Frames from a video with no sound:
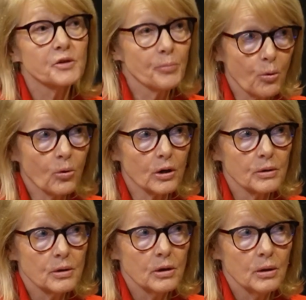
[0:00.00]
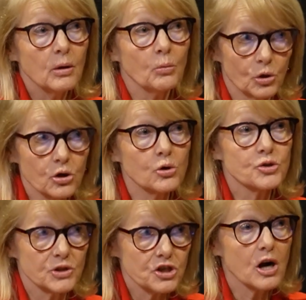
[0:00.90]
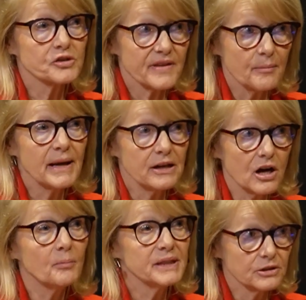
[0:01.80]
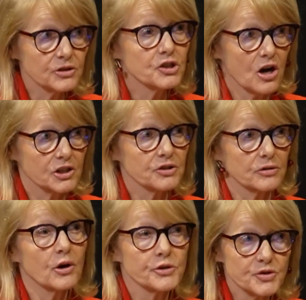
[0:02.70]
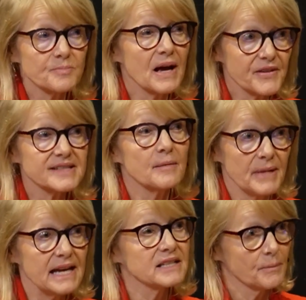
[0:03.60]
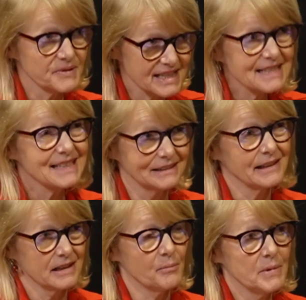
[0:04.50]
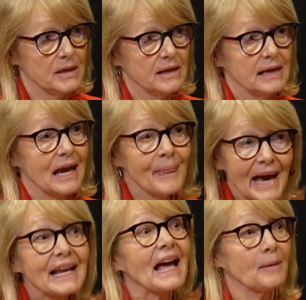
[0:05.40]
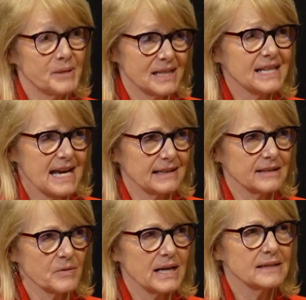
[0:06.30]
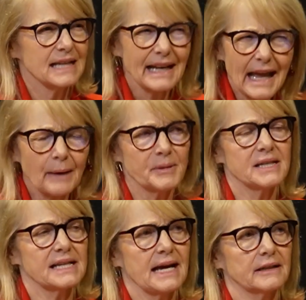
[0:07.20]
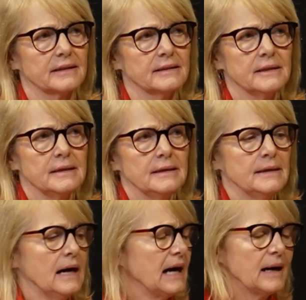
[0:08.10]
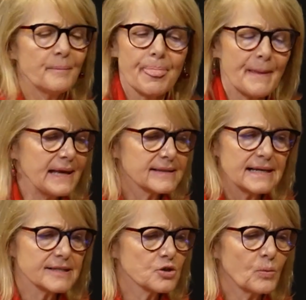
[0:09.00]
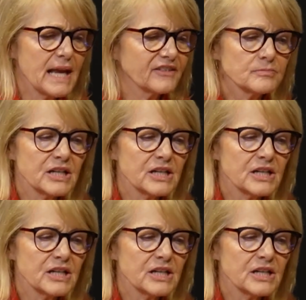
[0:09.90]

The poor will go to a doctor that may not be a good doctor, or use methods that may end up killing them. And that happened in Canada, right? That happened in Canada. And so we have to